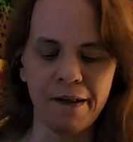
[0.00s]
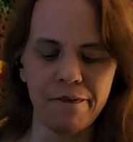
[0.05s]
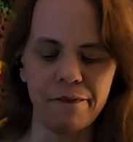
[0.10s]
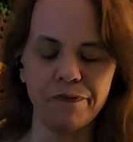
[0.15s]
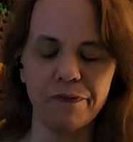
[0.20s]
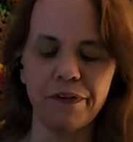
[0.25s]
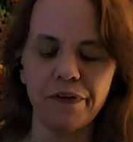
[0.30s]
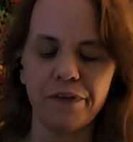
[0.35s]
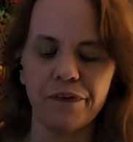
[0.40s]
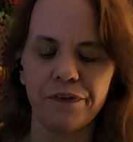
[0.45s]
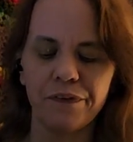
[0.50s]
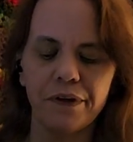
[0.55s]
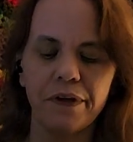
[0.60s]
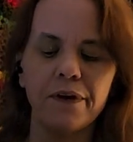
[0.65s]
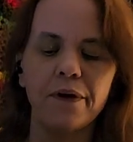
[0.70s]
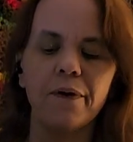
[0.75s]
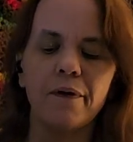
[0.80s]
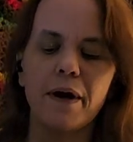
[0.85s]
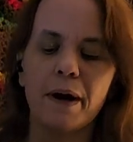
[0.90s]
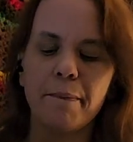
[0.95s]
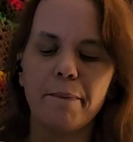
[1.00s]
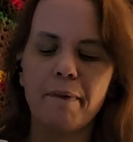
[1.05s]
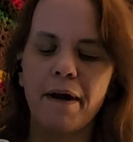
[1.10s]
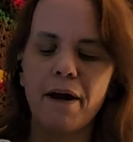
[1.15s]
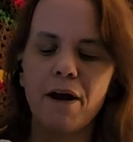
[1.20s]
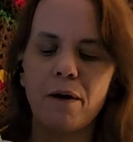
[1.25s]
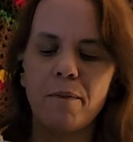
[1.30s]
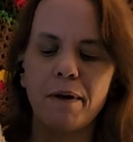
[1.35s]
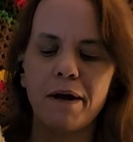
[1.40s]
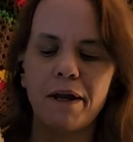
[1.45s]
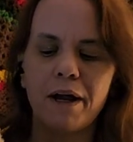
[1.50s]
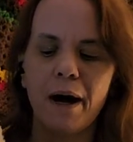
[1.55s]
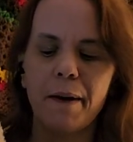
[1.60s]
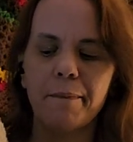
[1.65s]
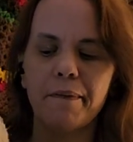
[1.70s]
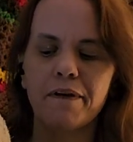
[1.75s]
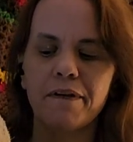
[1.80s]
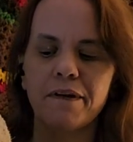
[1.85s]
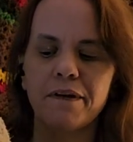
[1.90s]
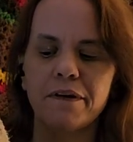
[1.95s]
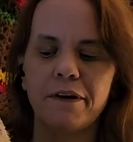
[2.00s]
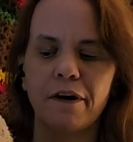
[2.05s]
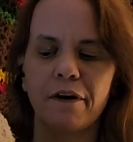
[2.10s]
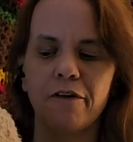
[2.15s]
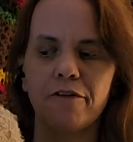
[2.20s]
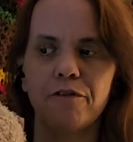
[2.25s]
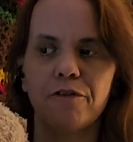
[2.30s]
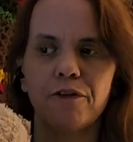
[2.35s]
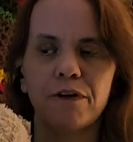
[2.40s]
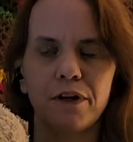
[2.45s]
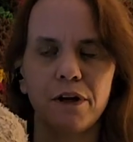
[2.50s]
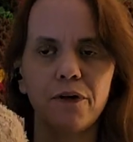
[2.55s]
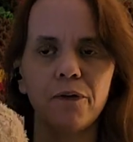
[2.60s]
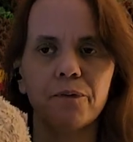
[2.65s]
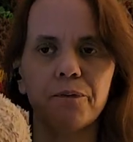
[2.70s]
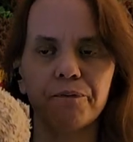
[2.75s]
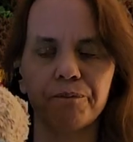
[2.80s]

this, it may or may not be the yarn for you.